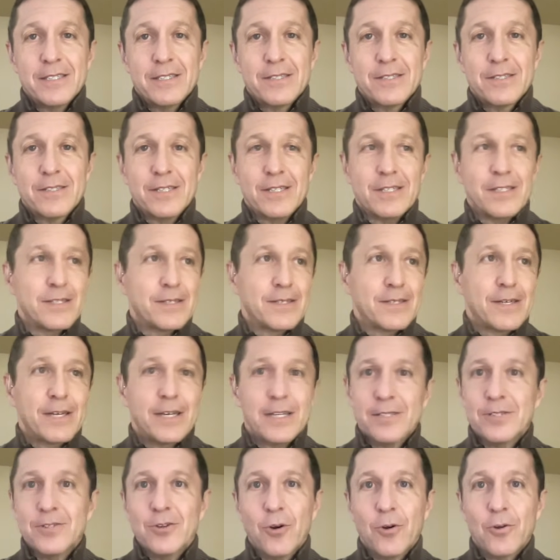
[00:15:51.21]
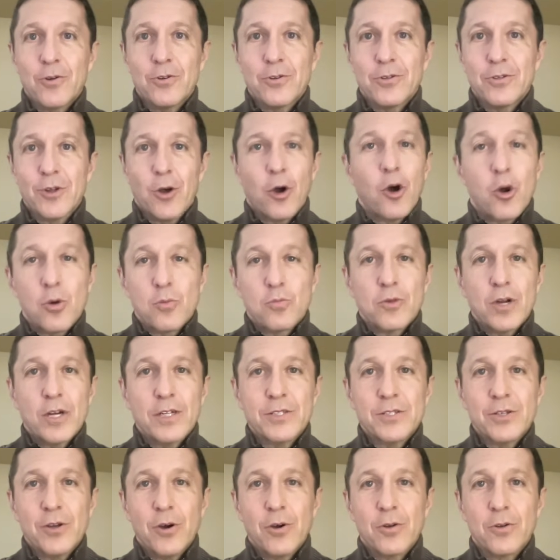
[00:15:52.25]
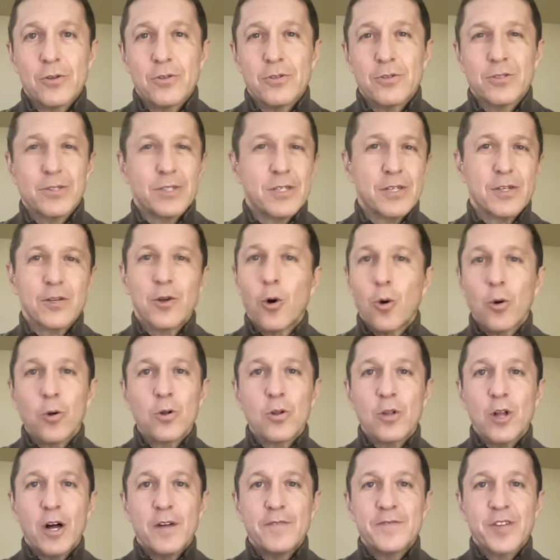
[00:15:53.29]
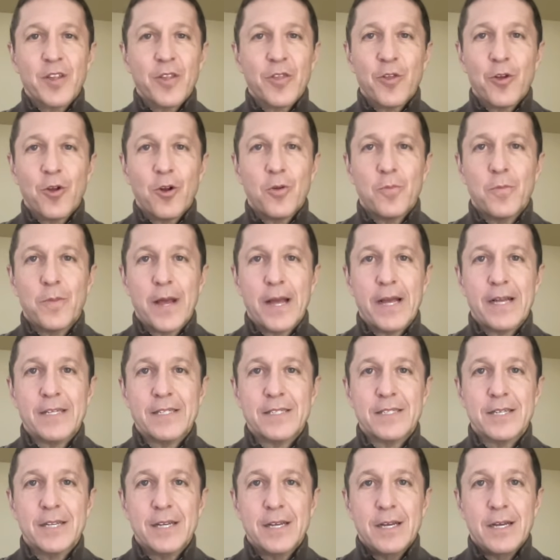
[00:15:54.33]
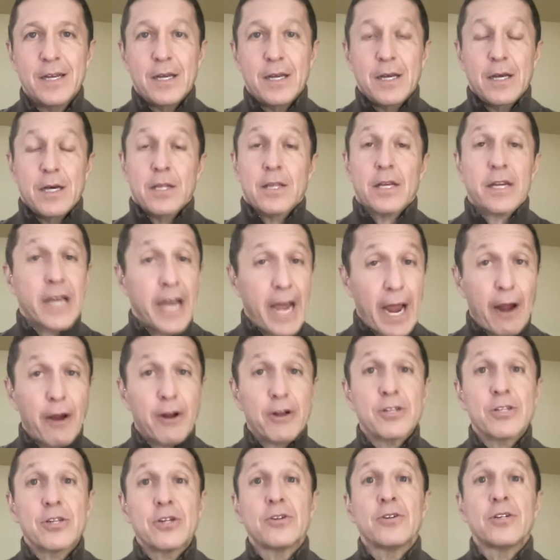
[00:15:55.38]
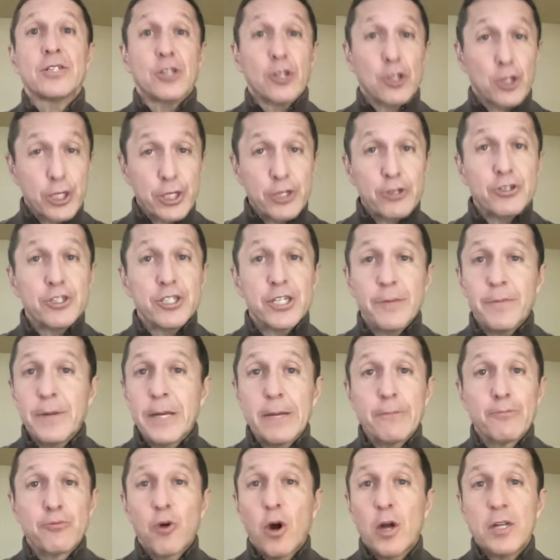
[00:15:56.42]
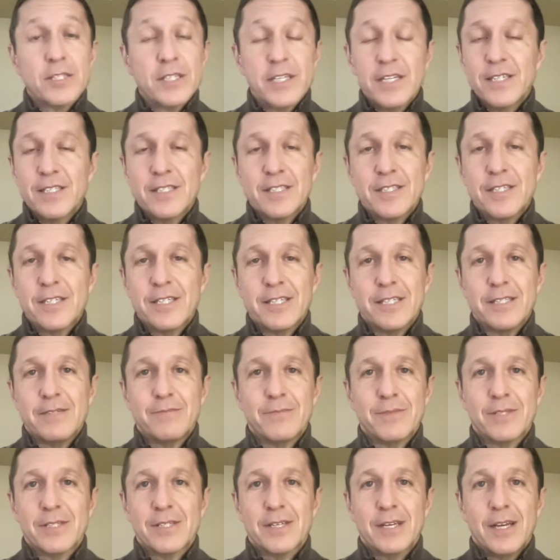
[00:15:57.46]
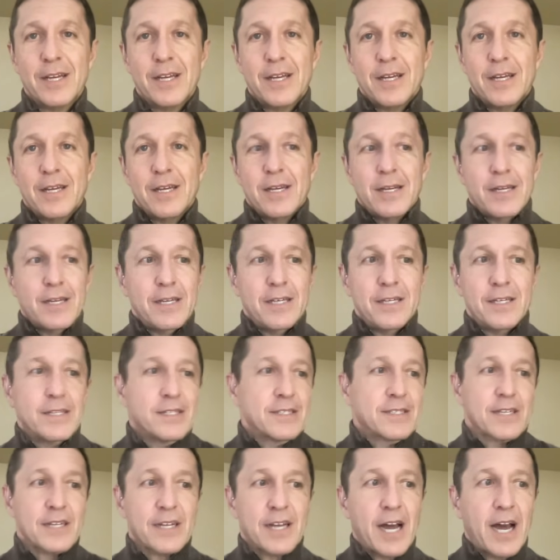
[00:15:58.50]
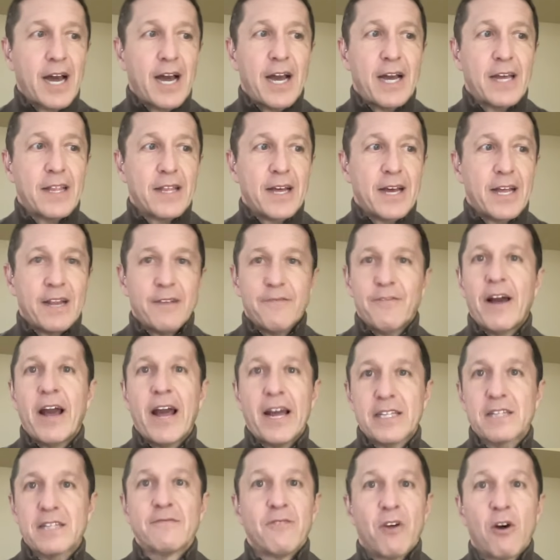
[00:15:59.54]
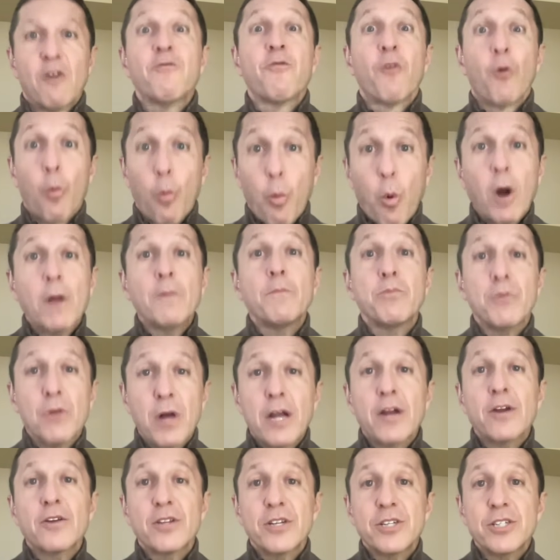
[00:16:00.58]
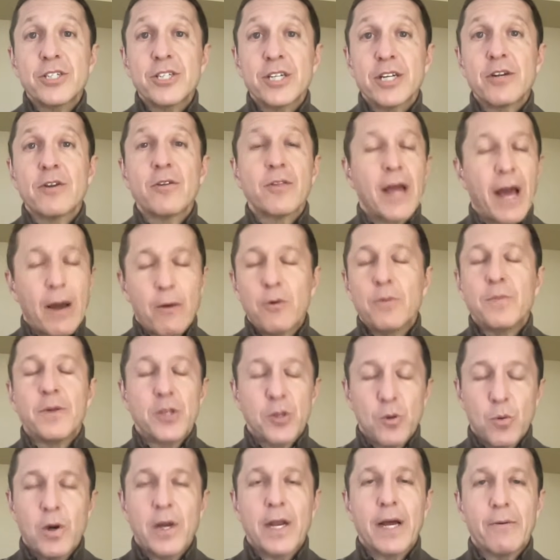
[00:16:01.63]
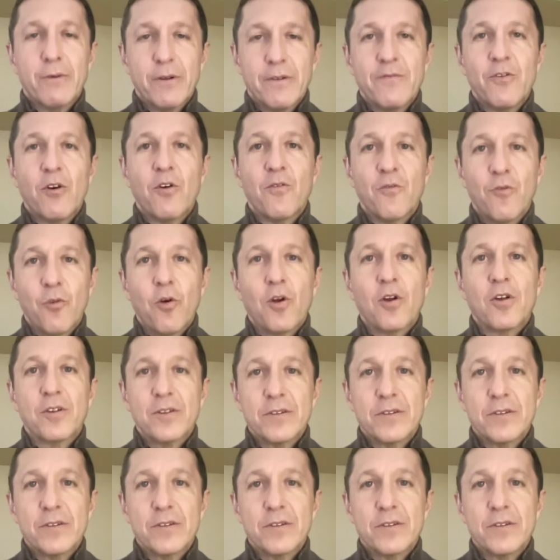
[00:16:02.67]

The hit total, the home run total, the gold gloves at third base, the character and the leadership he brought to his teams. He is a guy that if I had to vote for one player this year, that would be the one I would vote for.